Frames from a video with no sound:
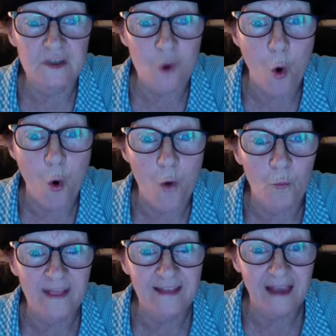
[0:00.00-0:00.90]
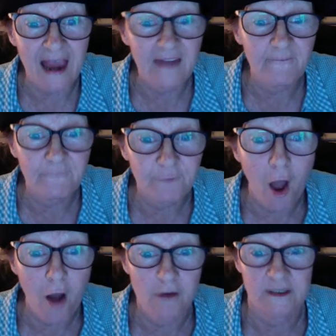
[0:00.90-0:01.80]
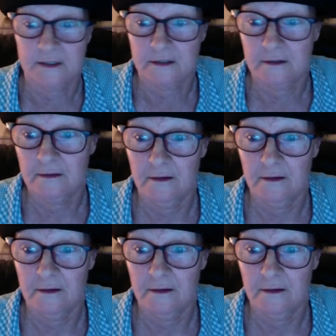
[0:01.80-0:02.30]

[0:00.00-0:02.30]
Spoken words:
court with Kate Floss.